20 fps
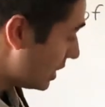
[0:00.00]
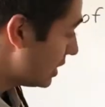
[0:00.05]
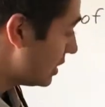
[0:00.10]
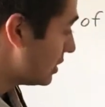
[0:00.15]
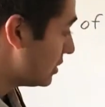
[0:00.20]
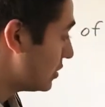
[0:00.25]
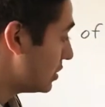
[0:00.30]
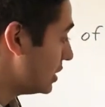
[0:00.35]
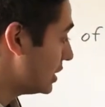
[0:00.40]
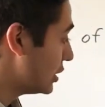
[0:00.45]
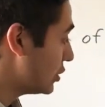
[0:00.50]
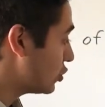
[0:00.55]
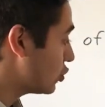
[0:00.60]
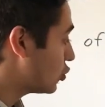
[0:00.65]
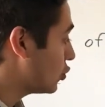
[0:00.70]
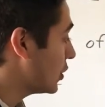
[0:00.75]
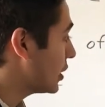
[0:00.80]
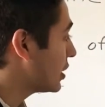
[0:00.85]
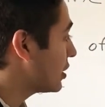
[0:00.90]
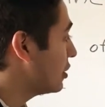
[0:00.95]
Little
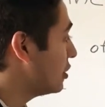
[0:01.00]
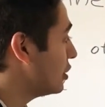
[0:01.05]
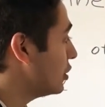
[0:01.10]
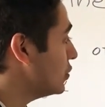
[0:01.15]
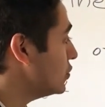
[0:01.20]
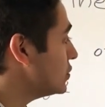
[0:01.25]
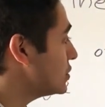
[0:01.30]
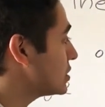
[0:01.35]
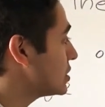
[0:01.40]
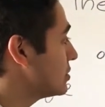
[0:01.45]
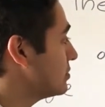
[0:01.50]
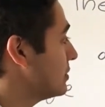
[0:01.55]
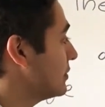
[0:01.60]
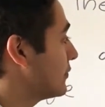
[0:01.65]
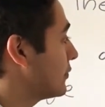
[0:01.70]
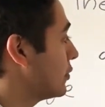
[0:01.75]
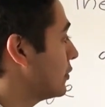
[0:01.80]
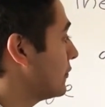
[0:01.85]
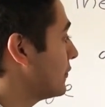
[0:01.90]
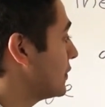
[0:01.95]
quick note
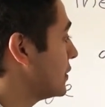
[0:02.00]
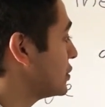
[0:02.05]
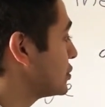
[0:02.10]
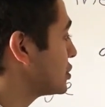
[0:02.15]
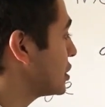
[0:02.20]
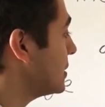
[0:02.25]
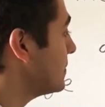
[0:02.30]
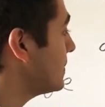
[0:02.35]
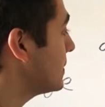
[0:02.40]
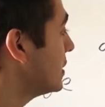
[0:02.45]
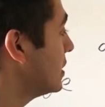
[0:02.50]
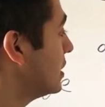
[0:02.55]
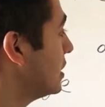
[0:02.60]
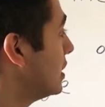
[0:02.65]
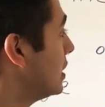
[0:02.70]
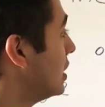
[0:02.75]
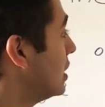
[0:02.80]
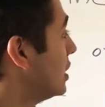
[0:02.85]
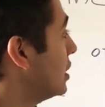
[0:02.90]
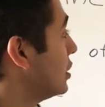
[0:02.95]
before we finish up.
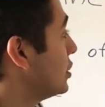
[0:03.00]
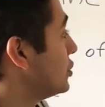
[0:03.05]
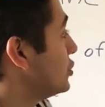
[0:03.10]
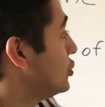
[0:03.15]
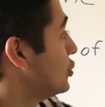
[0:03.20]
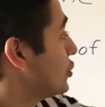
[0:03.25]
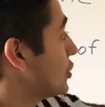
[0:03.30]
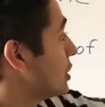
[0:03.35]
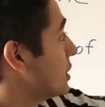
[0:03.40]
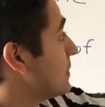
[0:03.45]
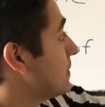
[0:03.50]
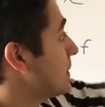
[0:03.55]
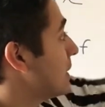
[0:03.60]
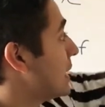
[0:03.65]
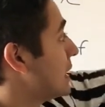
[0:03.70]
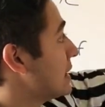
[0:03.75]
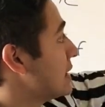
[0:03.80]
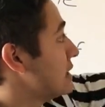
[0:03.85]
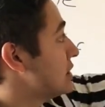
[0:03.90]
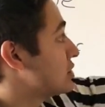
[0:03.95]
You can
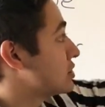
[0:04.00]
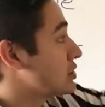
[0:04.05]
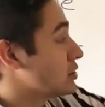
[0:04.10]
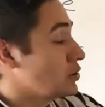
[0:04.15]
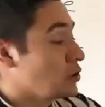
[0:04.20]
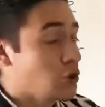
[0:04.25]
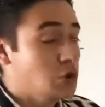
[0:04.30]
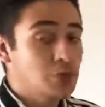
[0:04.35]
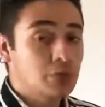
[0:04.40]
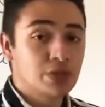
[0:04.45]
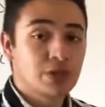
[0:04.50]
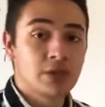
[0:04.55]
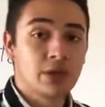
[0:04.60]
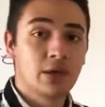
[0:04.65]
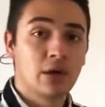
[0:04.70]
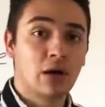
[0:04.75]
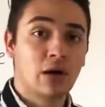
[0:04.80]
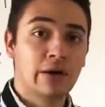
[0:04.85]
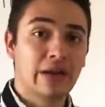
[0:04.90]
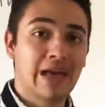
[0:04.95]
apply these slopes
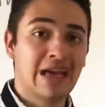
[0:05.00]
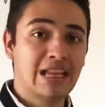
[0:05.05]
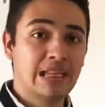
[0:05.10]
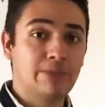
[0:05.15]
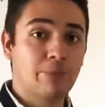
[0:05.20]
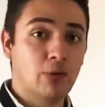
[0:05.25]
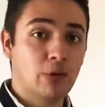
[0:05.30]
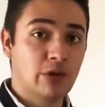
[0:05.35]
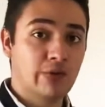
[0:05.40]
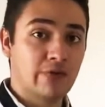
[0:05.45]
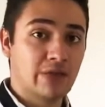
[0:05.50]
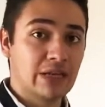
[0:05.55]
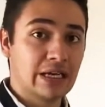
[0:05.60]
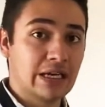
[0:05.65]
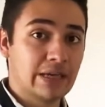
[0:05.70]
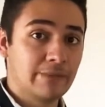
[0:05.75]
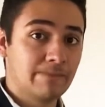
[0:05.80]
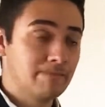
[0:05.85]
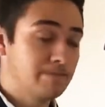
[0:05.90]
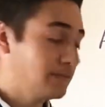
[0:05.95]
on any point of a
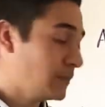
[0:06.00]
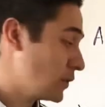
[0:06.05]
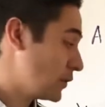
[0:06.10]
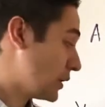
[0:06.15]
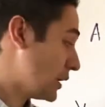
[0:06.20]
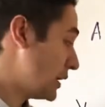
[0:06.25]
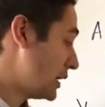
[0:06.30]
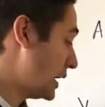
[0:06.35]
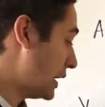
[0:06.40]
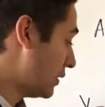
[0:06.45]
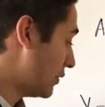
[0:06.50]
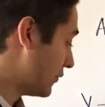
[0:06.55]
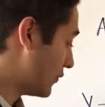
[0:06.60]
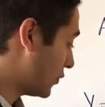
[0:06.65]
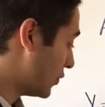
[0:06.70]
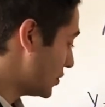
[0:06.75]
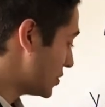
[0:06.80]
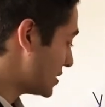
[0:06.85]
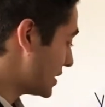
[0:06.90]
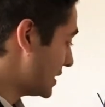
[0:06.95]
line. Okay, now of
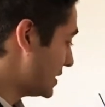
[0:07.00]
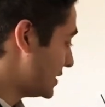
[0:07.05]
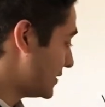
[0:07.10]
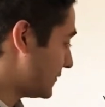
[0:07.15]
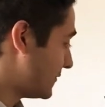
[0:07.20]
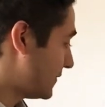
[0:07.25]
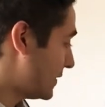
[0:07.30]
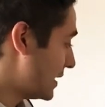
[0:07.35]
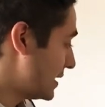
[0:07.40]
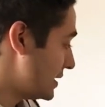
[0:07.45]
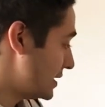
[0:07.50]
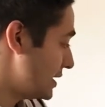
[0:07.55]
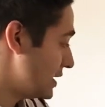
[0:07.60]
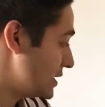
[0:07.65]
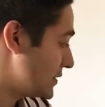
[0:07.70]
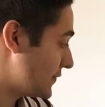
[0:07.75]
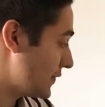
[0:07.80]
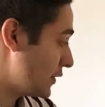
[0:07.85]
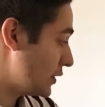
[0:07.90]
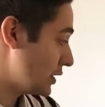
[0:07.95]
course I define
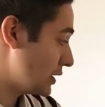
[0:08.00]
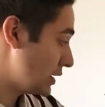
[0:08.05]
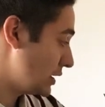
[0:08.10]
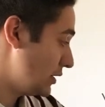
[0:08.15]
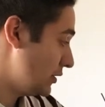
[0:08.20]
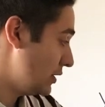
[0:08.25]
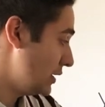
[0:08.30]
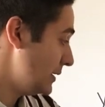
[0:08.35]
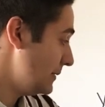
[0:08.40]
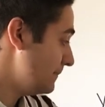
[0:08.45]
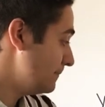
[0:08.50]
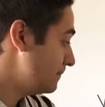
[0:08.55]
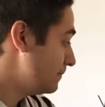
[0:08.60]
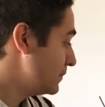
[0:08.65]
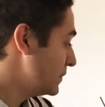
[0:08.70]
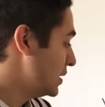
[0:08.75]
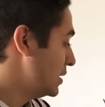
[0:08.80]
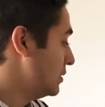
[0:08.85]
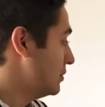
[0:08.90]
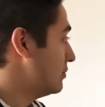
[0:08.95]
these very clearly
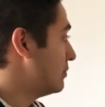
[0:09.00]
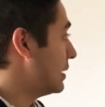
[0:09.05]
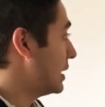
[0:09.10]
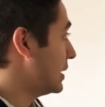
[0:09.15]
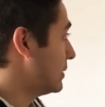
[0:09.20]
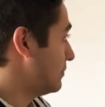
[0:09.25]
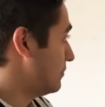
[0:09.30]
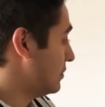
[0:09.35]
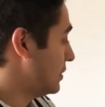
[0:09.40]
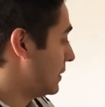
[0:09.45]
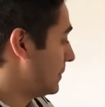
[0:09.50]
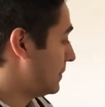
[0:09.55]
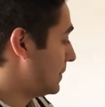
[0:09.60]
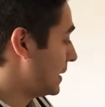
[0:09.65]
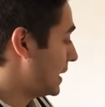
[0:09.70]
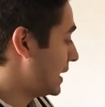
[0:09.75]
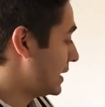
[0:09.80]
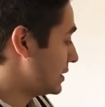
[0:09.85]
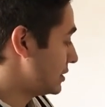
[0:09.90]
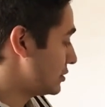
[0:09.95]
by
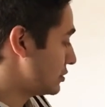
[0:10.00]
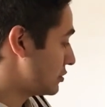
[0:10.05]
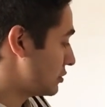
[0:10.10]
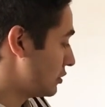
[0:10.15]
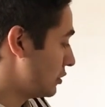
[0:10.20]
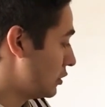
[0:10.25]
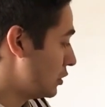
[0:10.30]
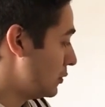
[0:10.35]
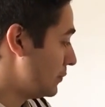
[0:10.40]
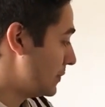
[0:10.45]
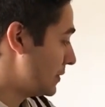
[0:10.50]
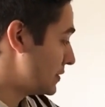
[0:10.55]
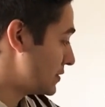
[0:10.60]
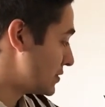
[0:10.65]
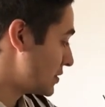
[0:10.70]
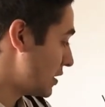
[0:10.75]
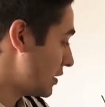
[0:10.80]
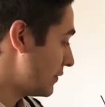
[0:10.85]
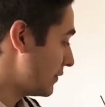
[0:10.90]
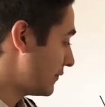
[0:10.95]
applying the slope and
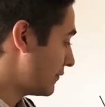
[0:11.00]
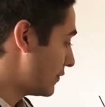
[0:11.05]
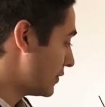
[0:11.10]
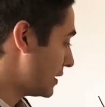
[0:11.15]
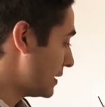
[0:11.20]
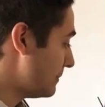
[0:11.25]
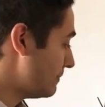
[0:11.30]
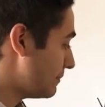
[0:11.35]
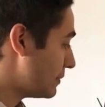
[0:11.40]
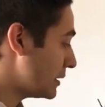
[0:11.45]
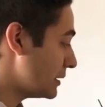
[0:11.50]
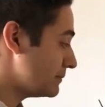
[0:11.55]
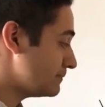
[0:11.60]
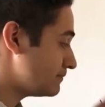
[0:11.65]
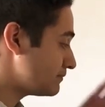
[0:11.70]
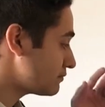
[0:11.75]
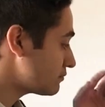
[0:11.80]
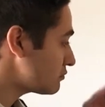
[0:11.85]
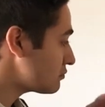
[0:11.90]
solving for them, but